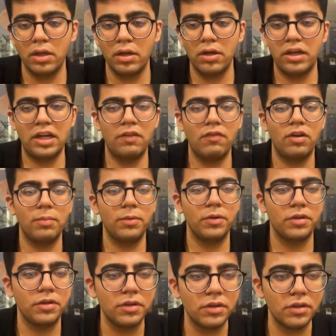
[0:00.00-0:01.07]
developer,
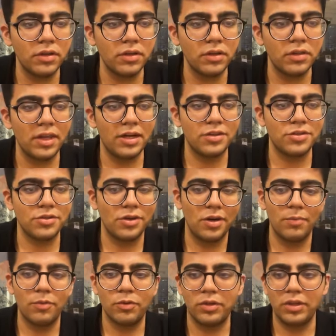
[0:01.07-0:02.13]
that should come
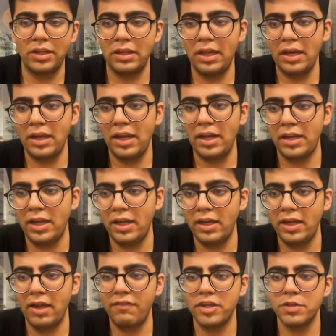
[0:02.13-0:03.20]
to the any
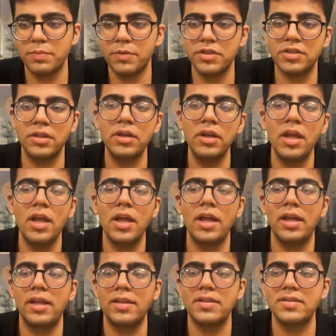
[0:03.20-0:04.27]
average person,
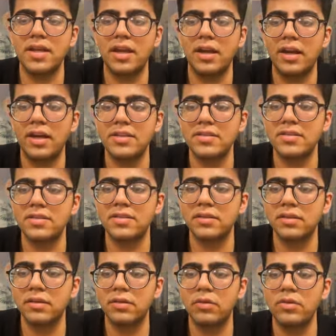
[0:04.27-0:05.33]
is that let's
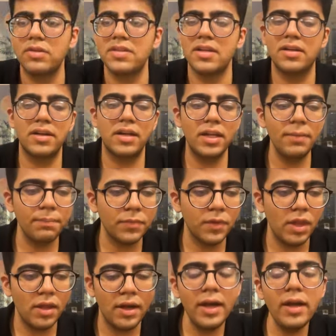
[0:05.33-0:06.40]
do this as T,
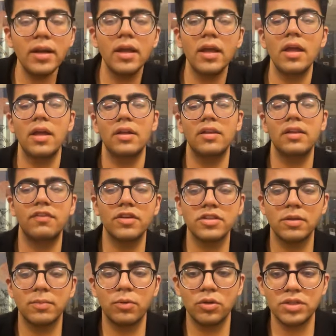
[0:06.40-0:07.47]
right? The first
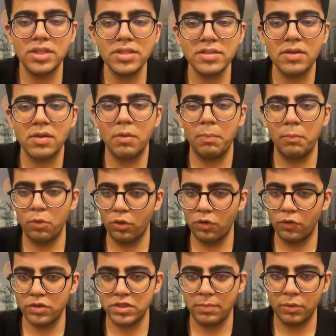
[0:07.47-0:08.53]
approach is brute
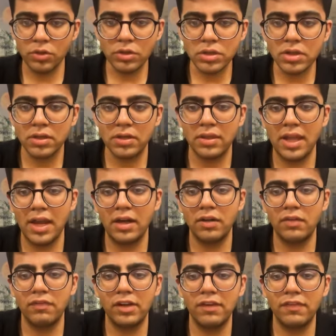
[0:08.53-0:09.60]
force approach, that
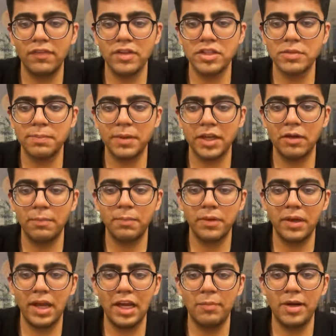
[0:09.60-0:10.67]
we'll first pick up
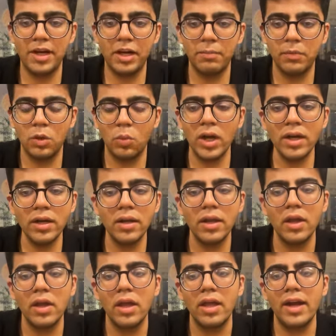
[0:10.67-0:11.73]
element number 1,
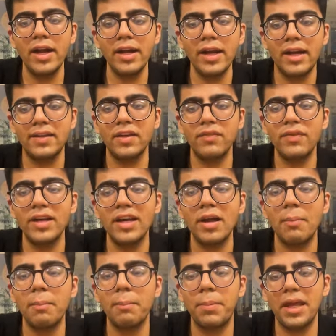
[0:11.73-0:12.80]
right, and then we'll
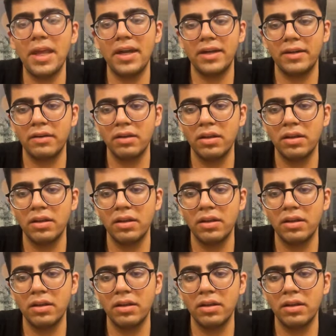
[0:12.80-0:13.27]
compare it